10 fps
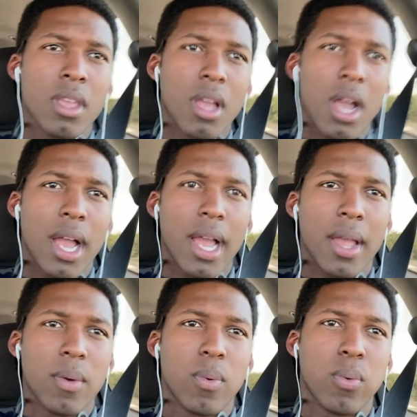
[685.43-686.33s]

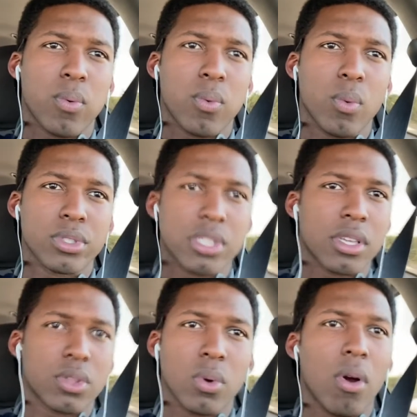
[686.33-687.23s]
I was
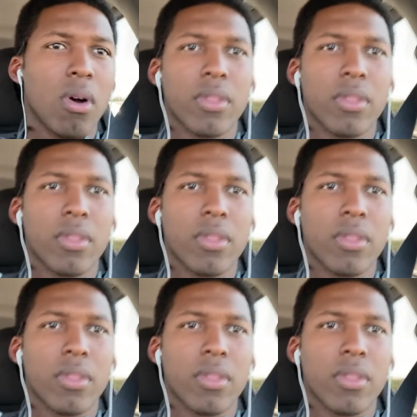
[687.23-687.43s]
looking through all